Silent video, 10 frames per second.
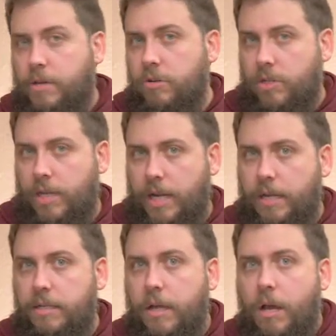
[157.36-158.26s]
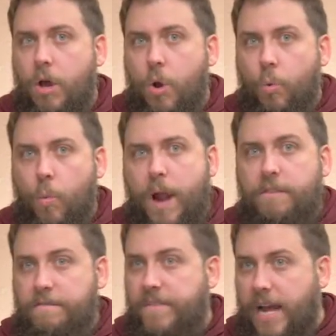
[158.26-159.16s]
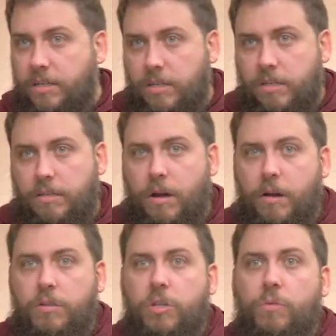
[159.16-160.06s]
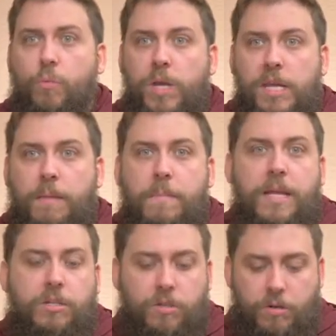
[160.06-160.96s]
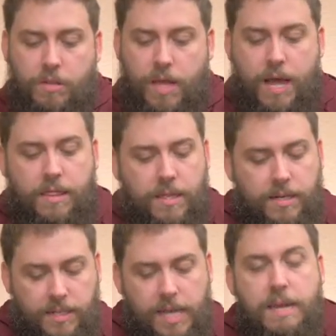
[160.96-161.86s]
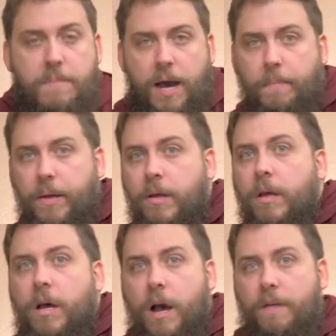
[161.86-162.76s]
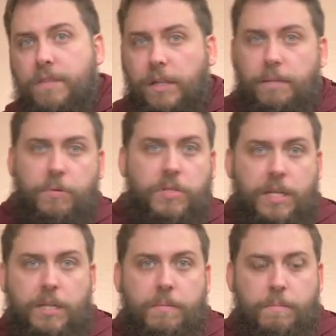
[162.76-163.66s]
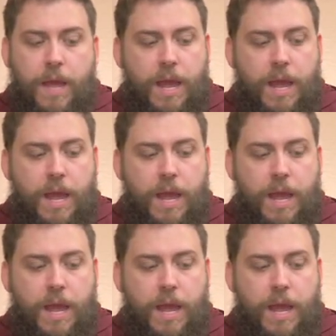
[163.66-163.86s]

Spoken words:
understand where the fascists are so that we can make sure that the team up of the liberals and the